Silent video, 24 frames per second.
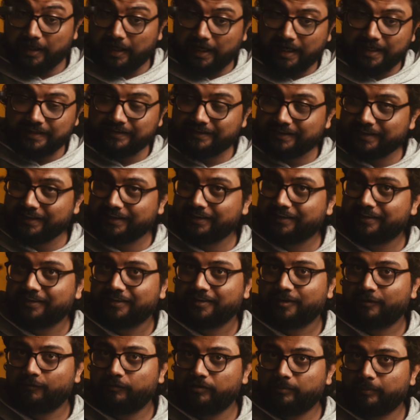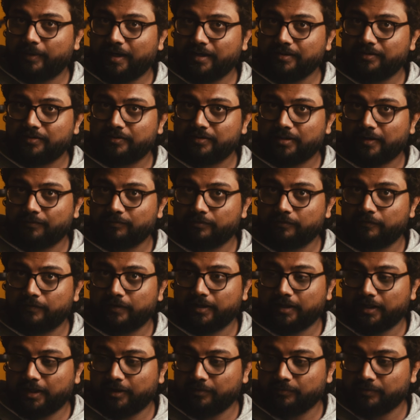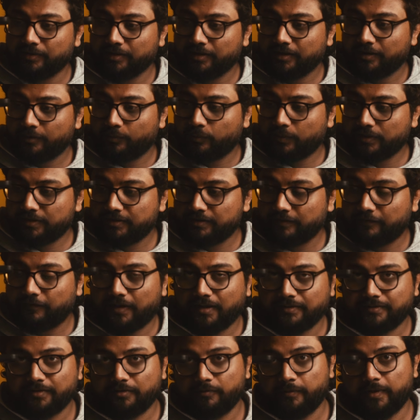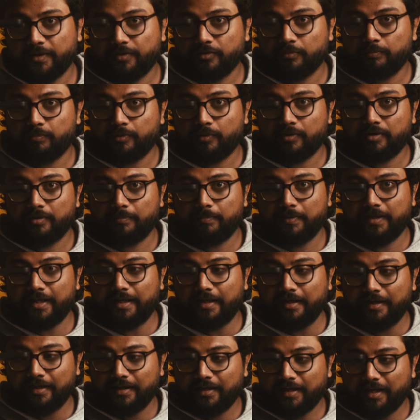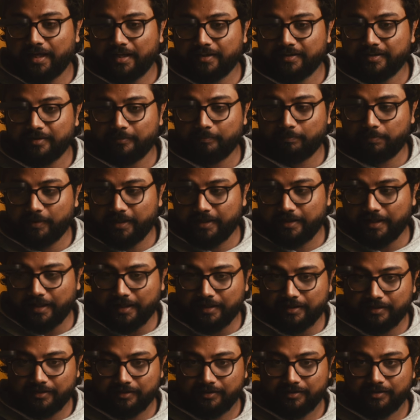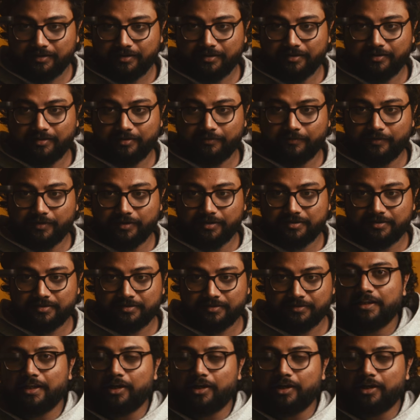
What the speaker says: I think we might just have to figure out what's the fastest way to board a plane and then play that in reverse.